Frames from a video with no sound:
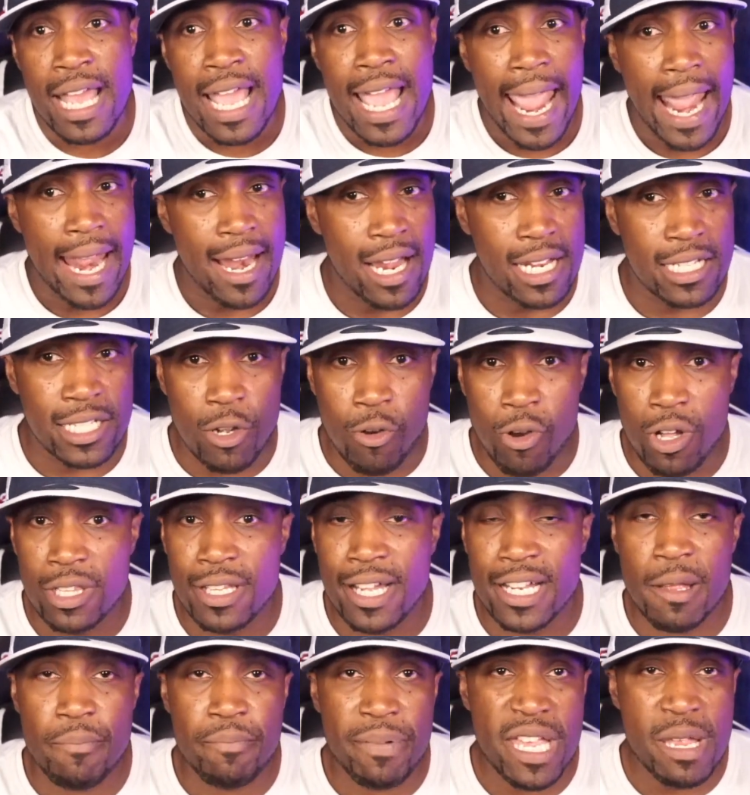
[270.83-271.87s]
And I know a lot
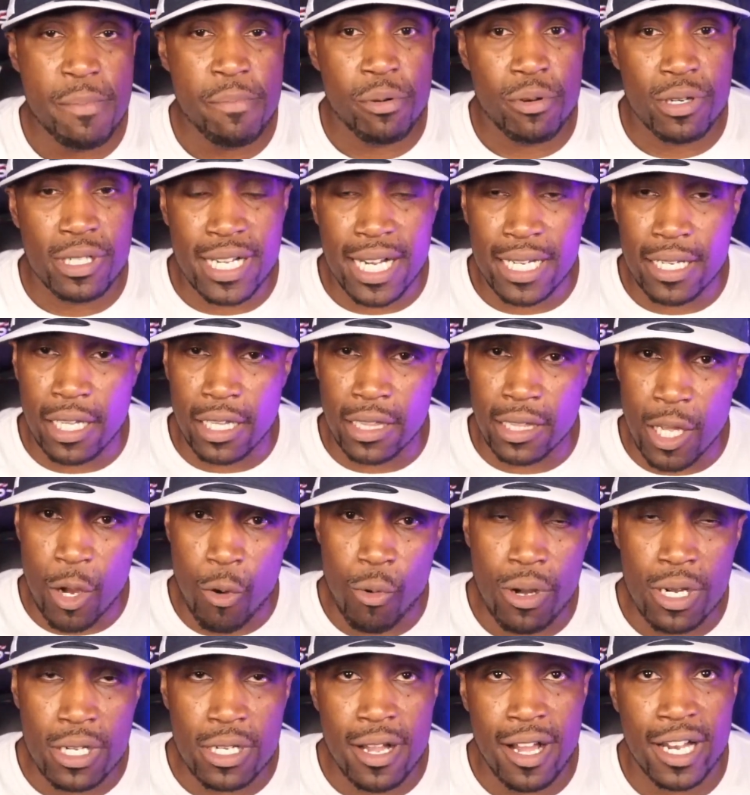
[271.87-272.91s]
of people are kind of low
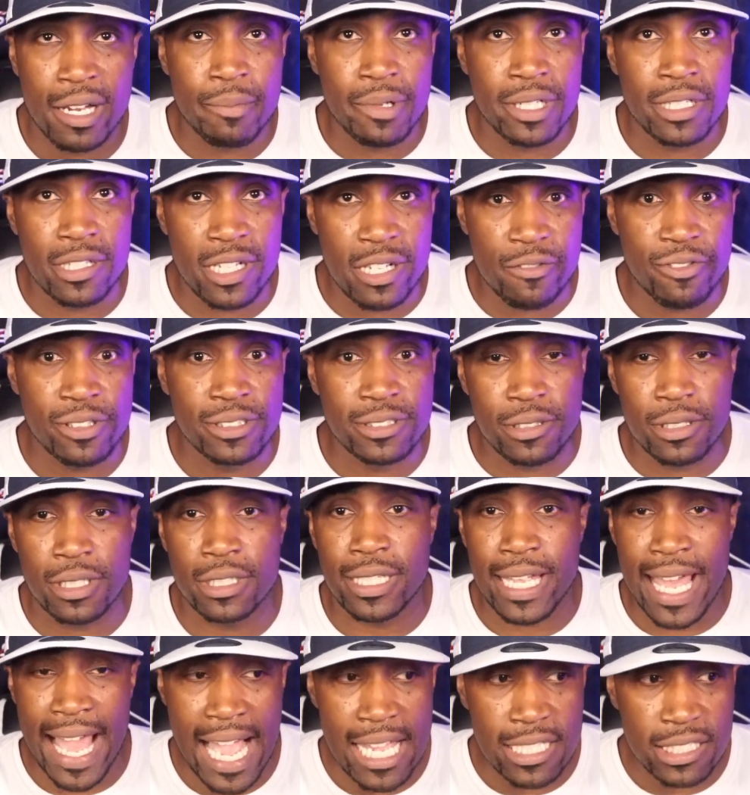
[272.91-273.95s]
on Conor McGovern due to
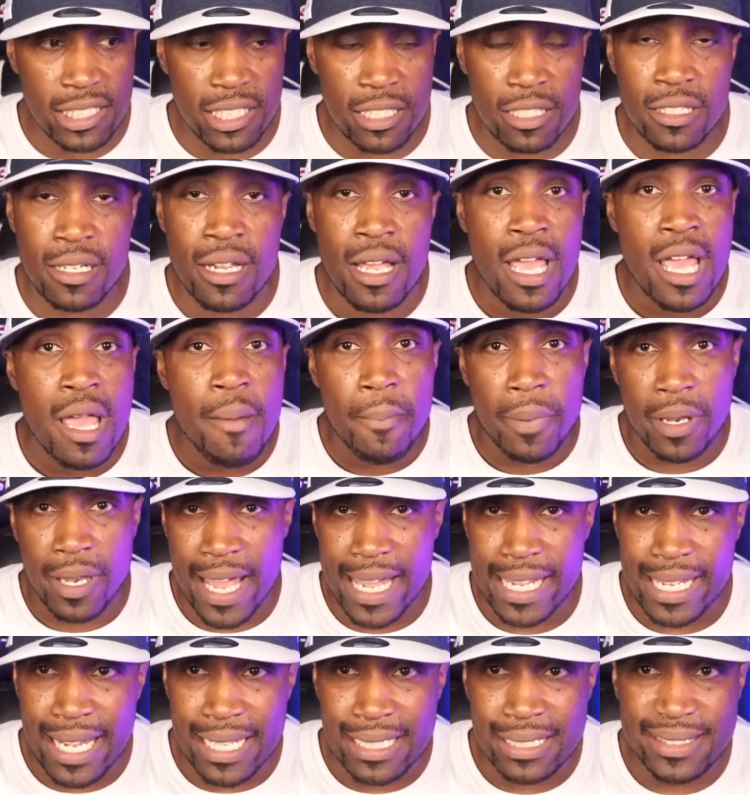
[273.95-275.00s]
last year, but
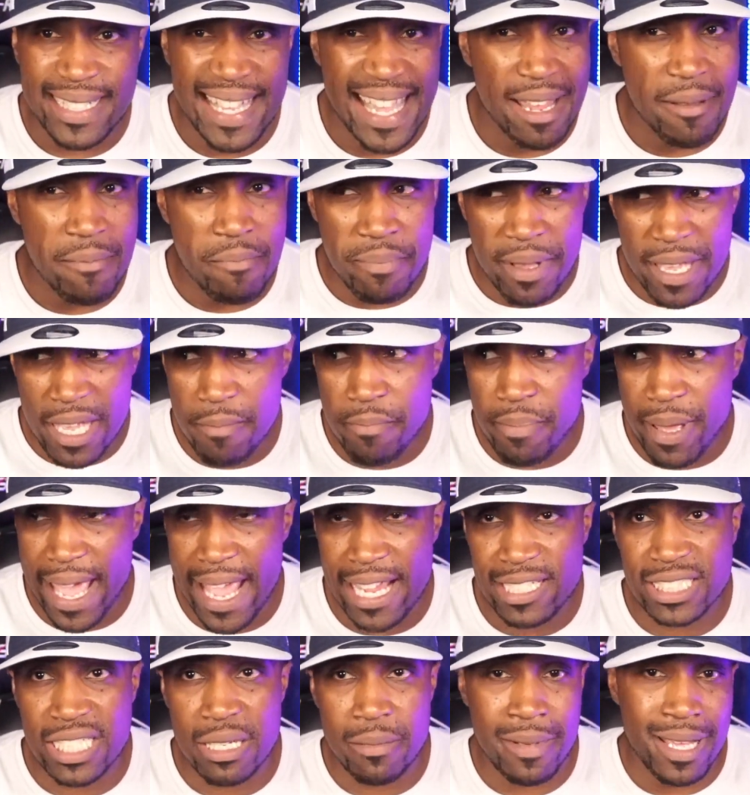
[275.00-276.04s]
like I said, be
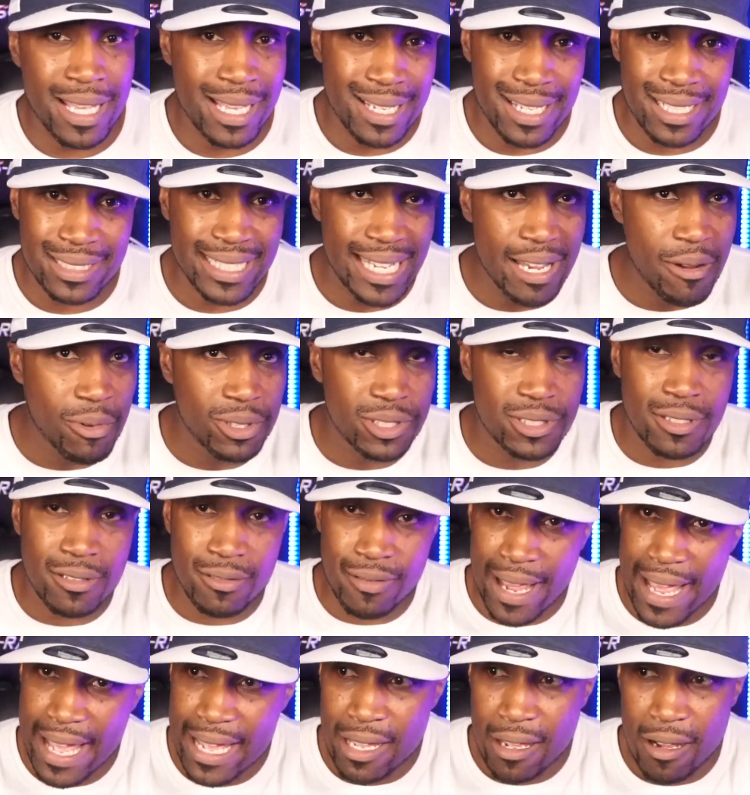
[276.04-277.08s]
patient because he was a
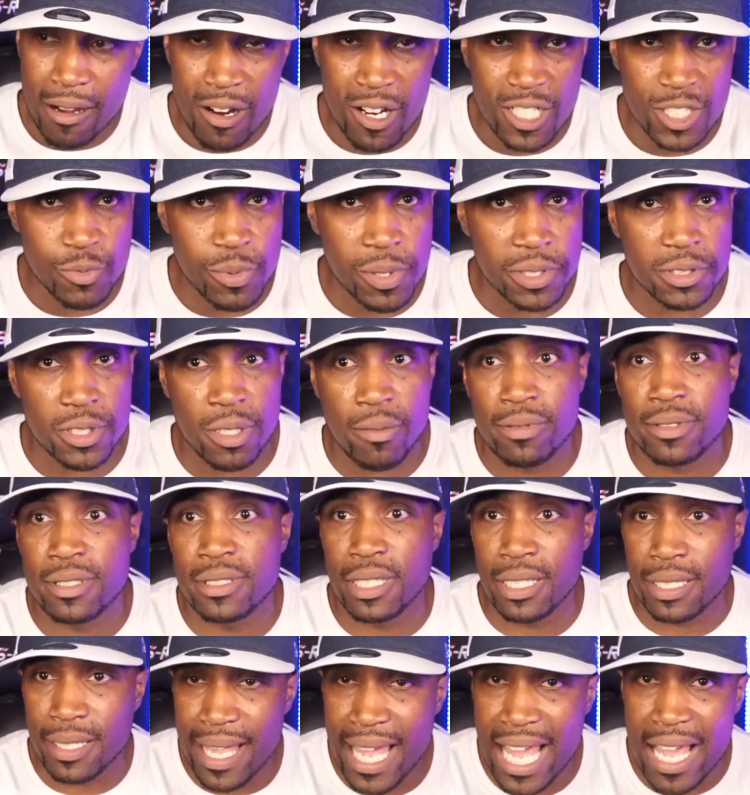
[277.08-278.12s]
right guard switched over to the
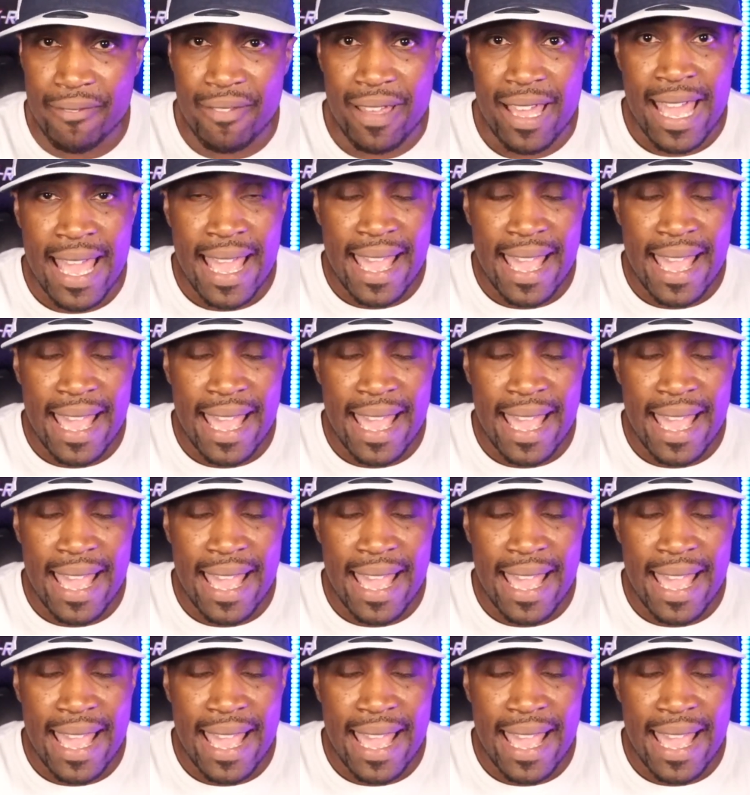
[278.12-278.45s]
left.